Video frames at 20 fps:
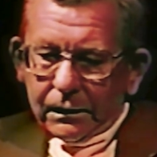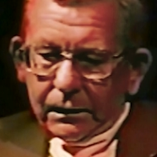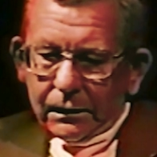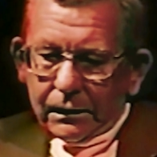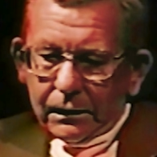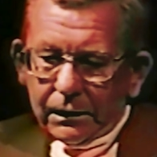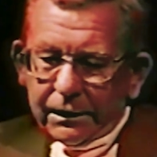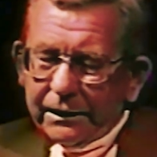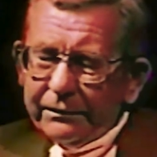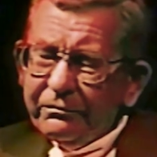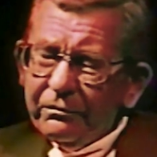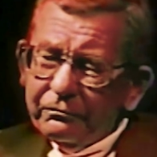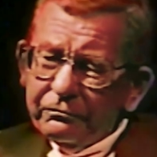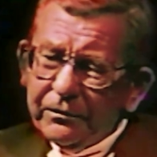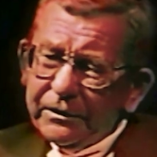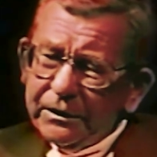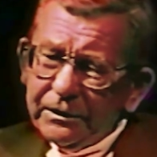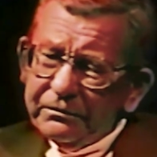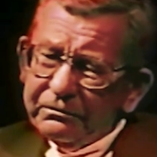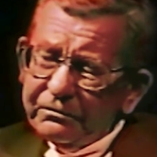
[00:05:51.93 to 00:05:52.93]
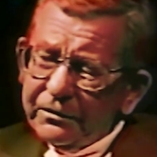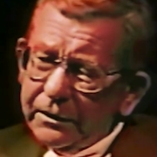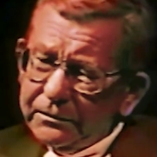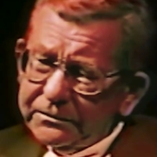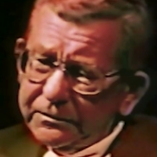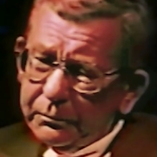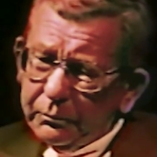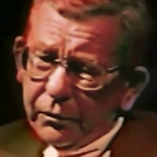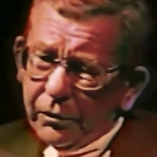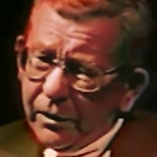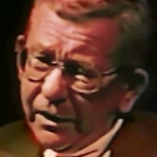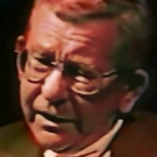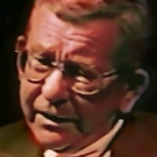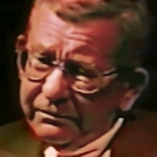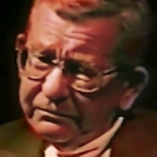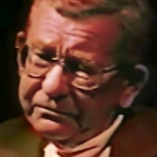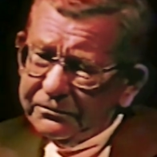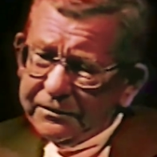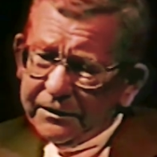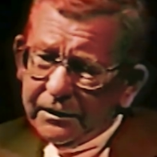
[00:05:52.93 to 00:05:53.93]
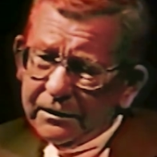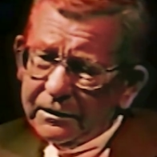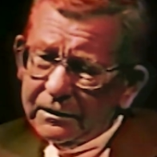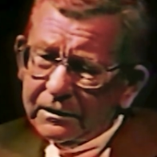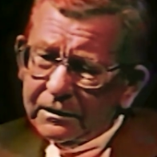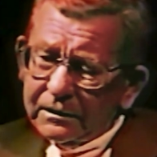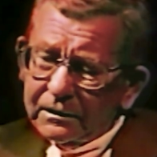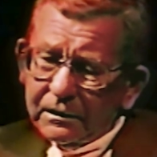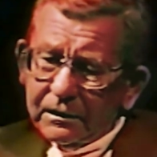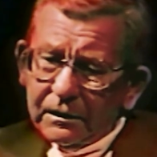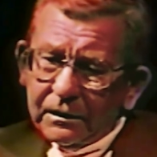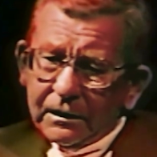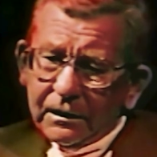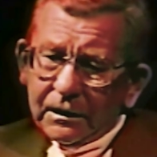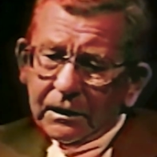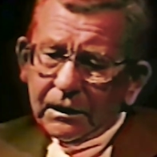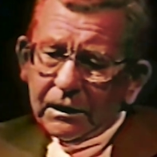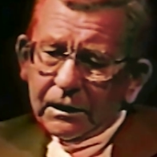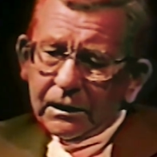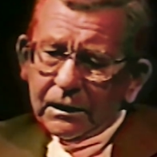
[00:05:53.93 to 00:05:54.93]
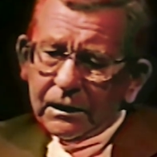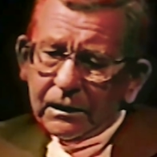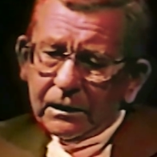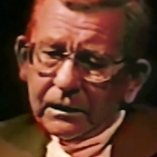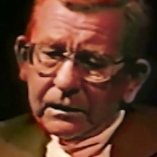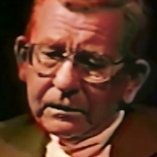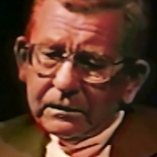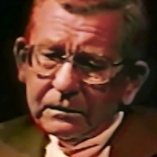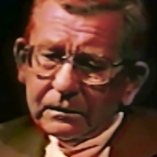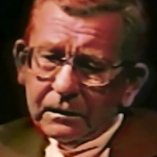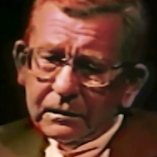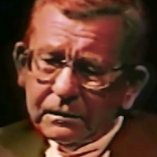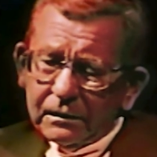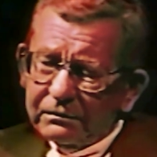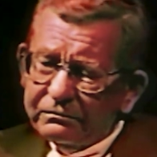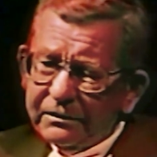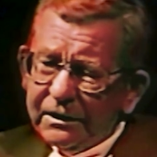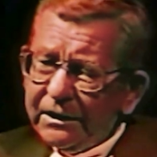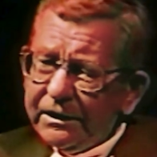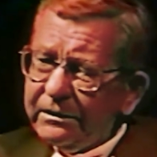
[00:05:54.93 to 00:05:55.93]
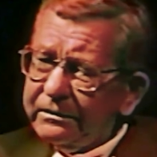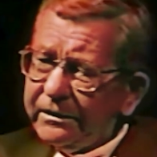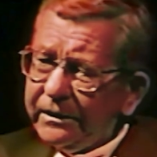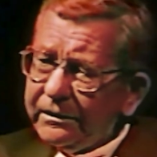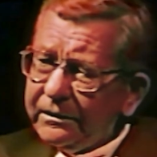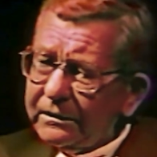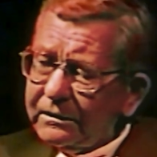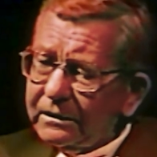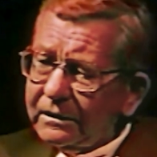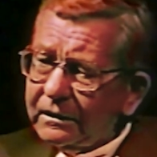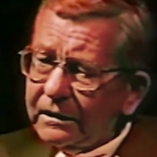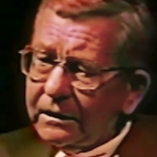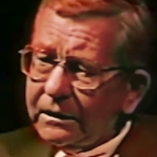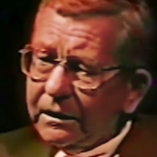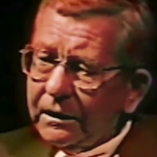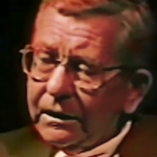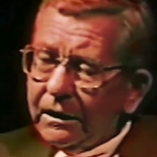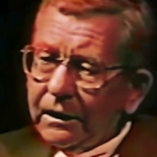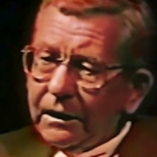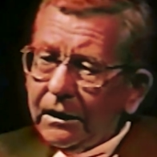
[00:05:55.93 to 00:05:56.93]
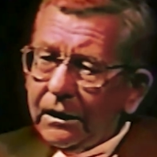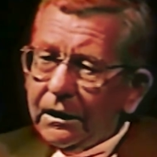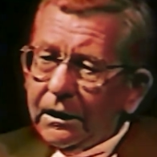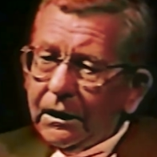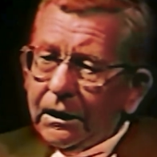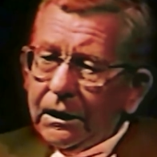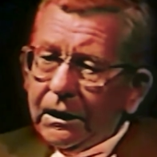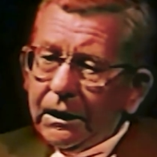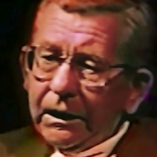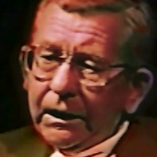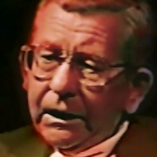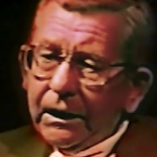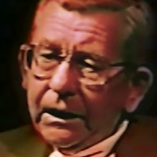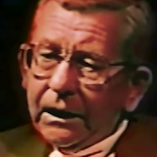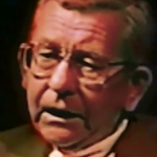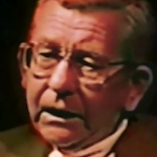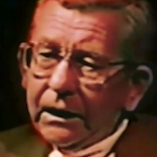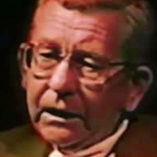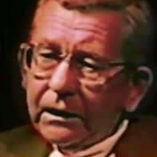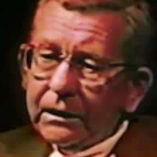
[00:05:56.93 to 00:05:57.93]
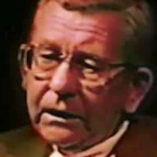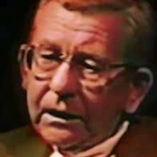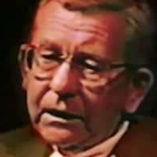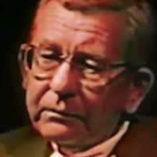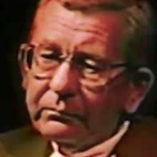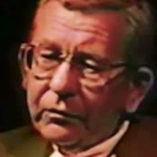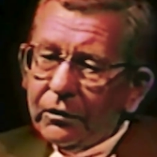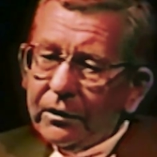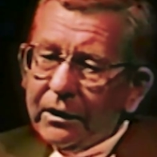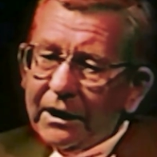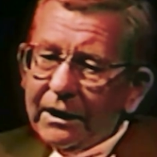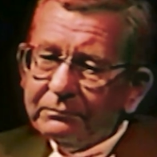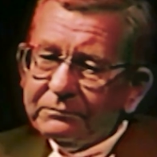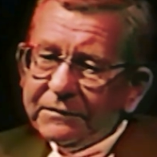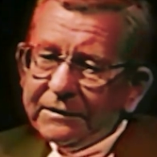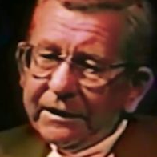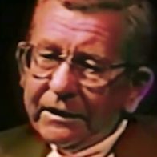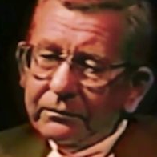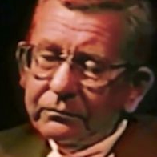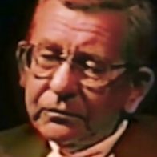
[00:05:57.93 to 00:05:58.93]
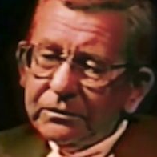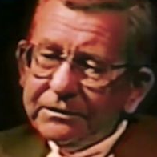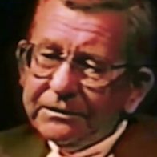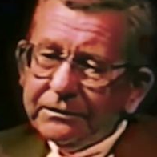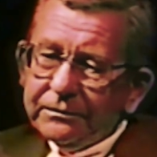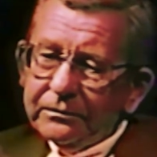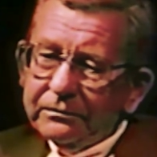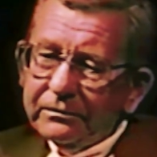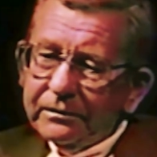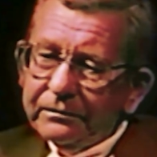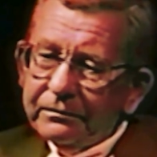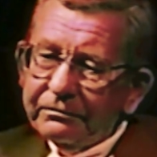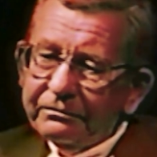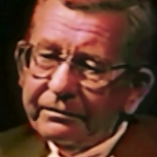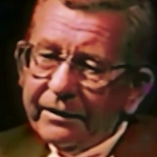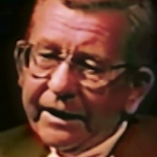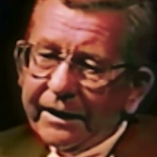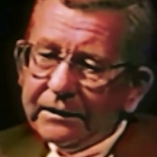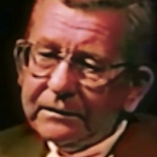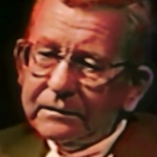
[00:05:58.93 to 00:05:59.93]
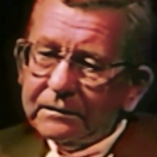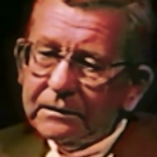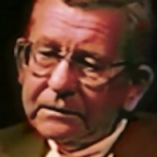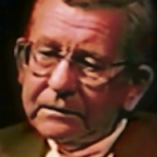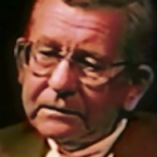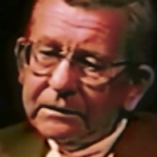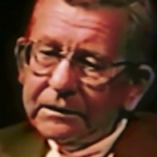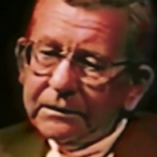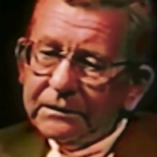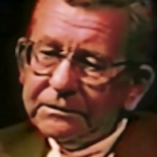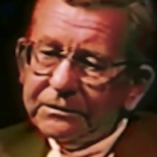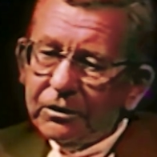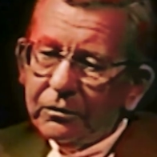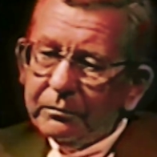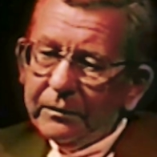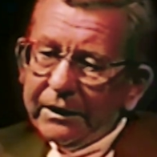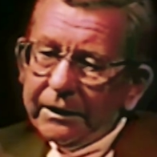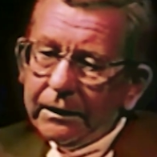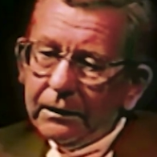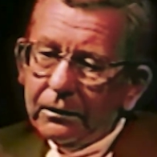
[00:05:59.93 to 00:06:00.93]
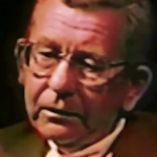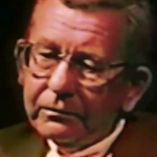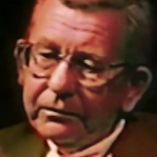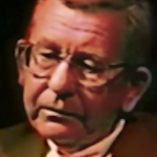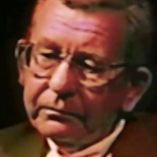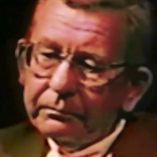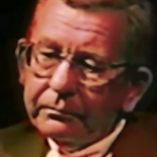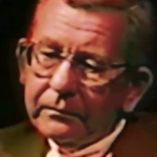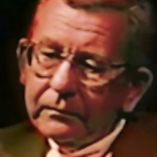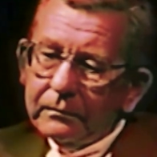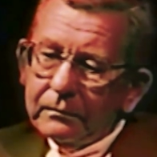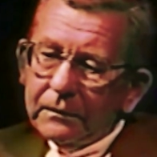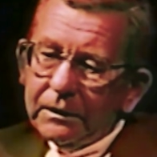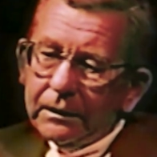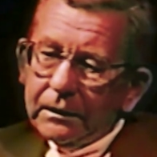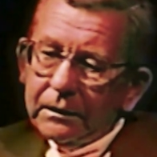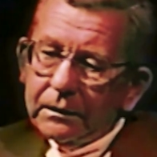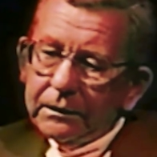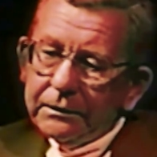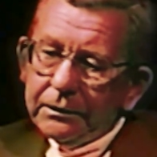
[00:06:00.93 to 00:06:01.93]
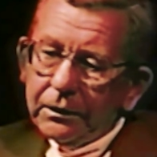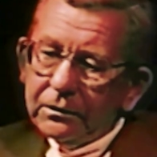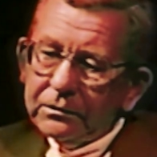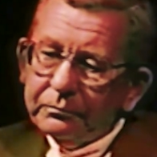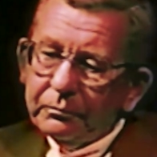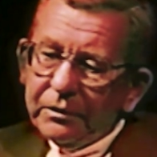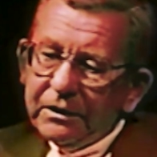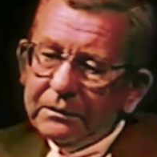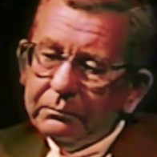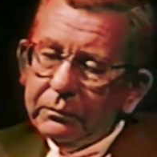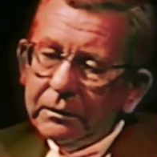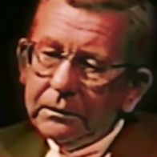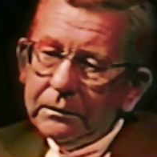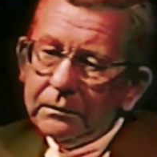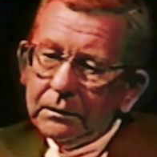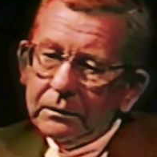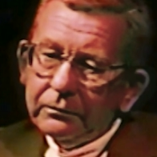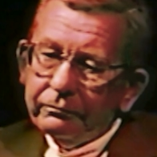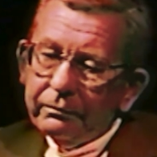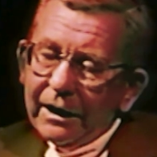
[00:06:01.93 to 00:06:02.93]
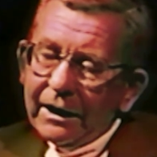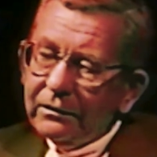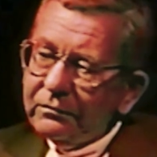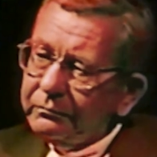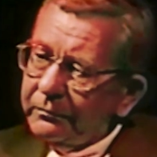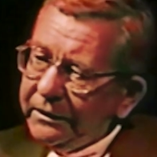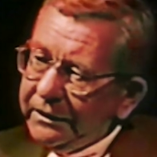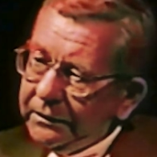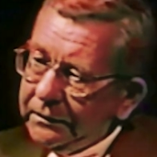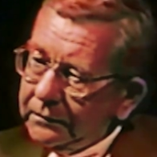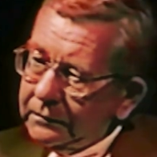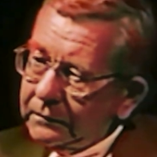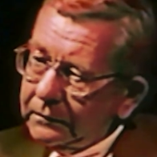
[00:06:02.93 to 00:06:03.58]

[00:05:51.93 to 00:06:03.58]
I never really felt deprived of anything. And perhaps that was due to the fact that so many other young people around me.